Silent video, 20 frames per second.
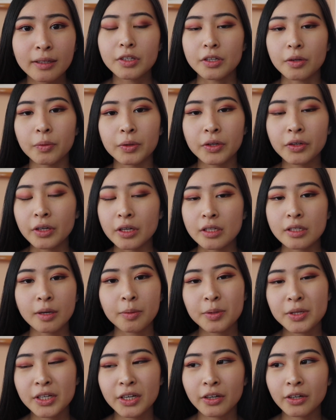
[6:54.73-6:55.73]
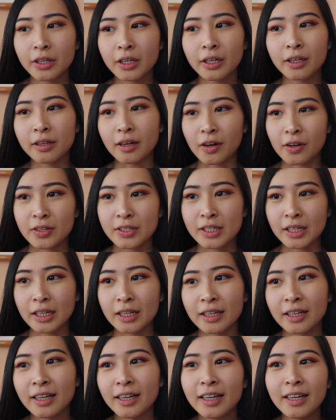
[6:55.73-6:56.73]
So when you're in cybersecurity,
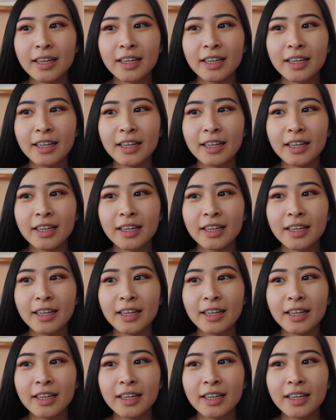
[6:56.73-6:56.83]
honestly,